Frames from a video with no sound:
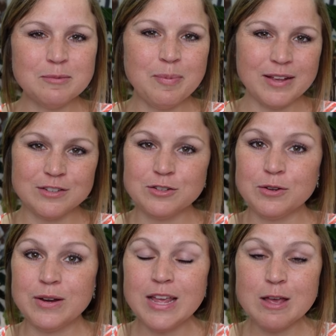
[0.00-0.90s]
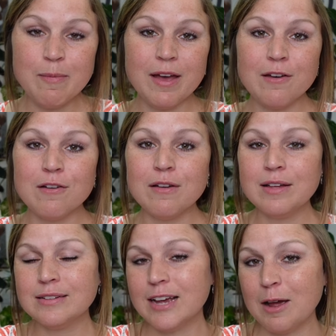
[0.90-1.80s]
paste it to an email,
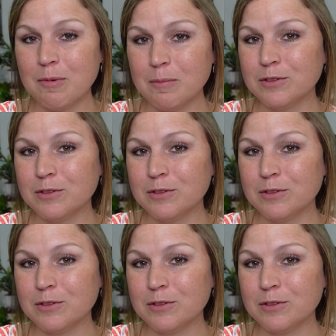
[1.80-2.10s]
type in